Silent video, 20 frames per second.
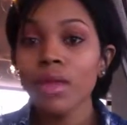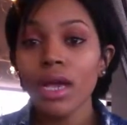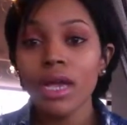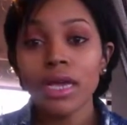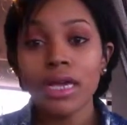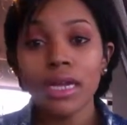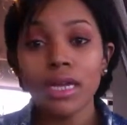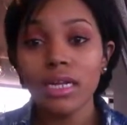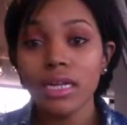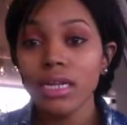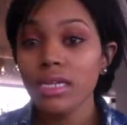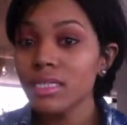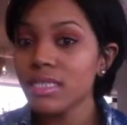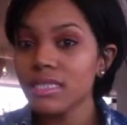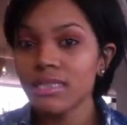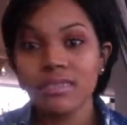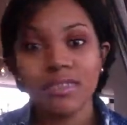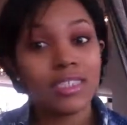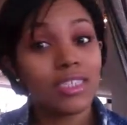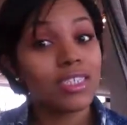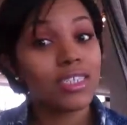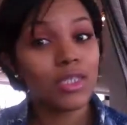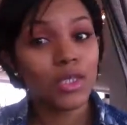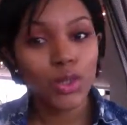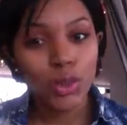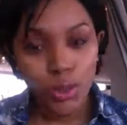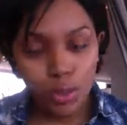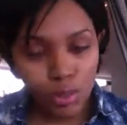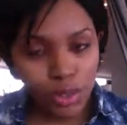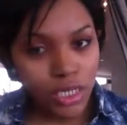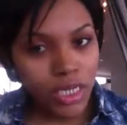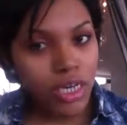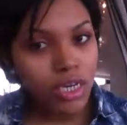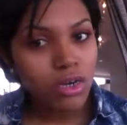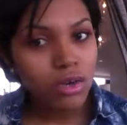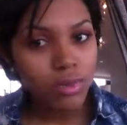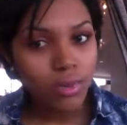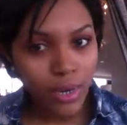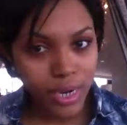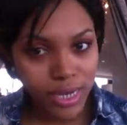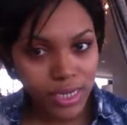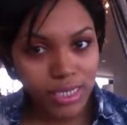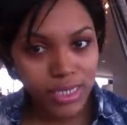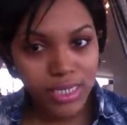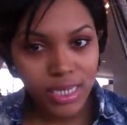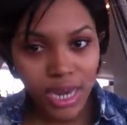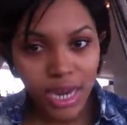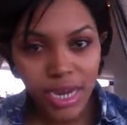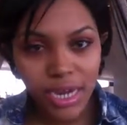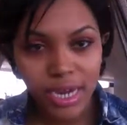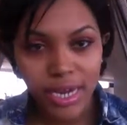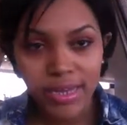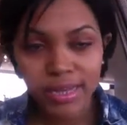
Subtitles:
And it's just truly a great site.